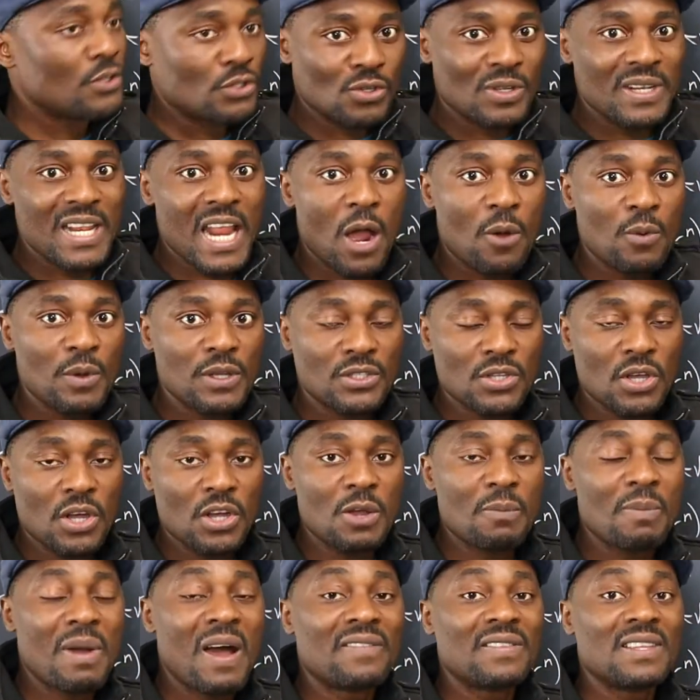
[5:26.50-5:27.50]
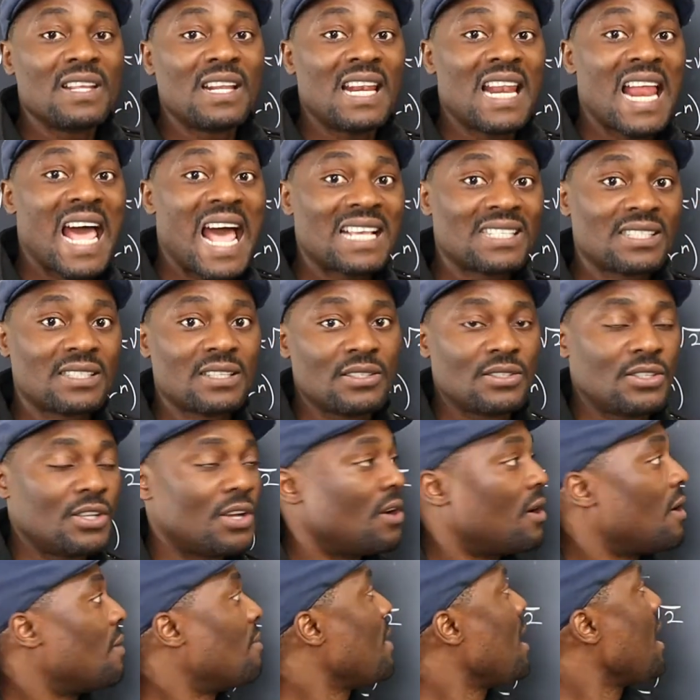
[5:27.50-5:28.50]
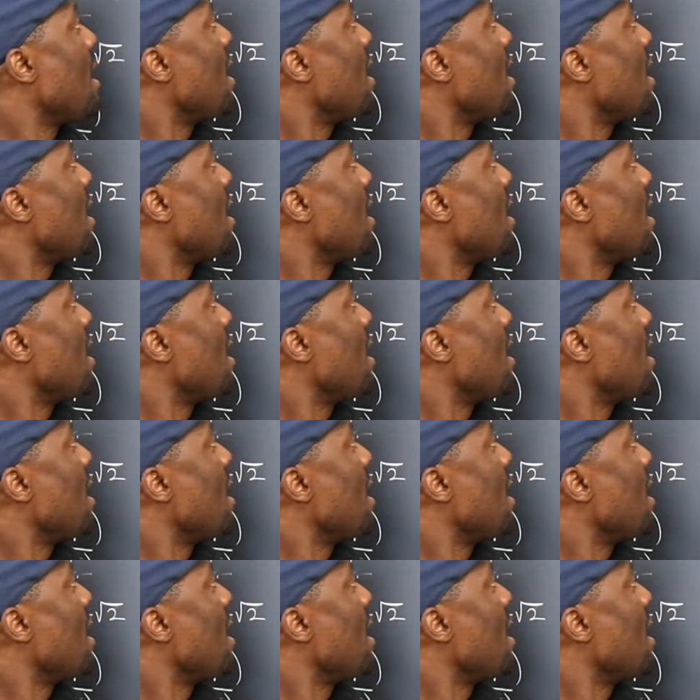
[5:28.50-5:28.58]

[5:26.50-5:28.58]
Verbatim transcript: So now we're talking about the last term.